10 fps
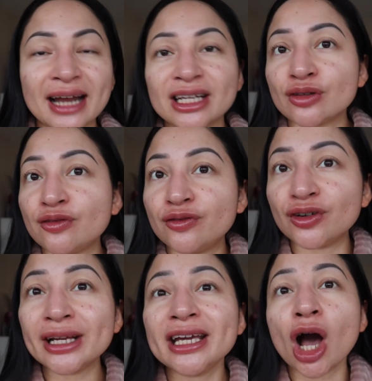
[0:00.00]
and it's
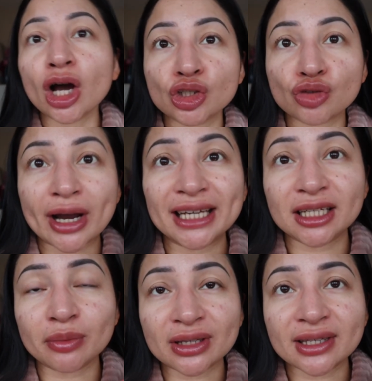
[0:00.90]
fully hydrated my